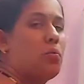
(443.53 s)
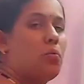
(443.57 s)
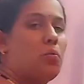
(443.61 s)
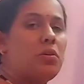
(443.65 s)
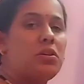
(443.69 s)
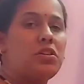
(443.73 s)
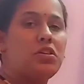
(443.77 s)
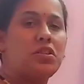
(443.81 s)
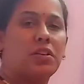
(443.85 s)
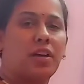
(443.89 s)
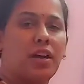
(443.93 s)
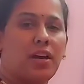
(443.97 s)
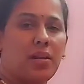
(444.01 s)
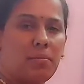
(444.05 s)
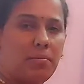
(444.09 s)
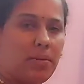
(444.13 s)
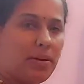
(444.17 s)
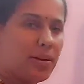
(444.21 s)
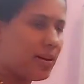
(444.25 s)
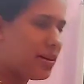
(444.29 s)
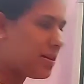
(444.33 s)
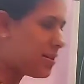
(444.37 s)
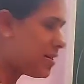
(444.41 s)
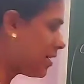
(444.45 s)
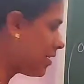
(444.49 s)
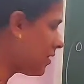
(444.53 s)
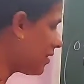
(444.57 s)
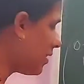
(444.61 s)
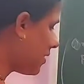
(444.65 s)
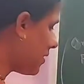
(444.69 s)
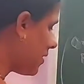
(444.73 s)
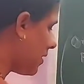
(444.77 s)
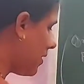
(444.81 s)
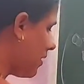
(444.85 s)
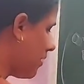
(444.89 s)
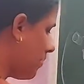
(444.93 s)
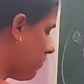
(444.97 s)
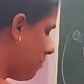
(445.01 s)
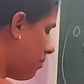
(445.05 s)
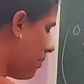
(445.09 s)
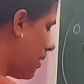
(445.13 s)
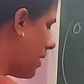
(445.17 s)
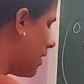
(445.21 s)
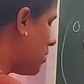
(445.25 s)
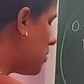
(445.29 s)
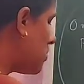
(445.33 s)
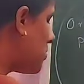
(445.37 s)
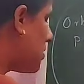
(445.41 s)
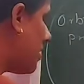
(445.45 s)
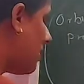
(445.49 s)
Which can be designated
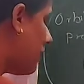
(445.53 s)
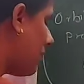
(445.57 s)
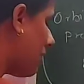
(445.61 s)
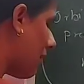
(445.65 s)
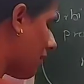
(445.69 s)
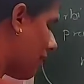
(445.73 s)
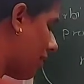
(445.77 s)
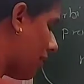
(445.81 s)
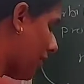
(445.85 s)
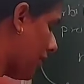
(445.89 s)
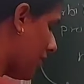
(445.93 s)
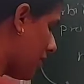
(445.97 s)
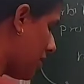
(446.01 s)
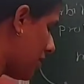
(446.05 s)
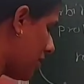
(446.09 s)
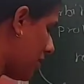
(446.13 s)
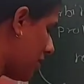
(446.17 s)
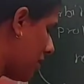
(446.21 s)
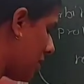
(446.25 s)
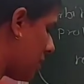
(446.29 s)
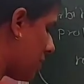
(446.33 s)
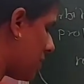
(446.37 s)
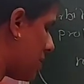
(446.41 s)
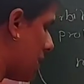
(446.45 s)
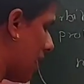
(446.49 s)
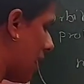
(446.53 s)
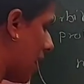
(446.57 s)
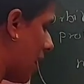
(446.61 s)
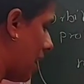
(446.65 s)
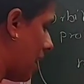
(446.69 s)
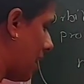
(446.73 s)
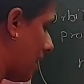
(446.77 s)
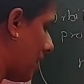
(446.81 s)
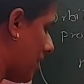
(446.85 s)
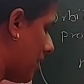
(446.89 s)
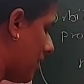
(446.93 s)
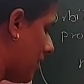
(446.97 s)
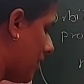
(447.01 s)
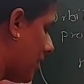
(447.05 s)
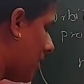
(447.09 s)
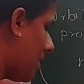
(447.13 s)
by using the relation is that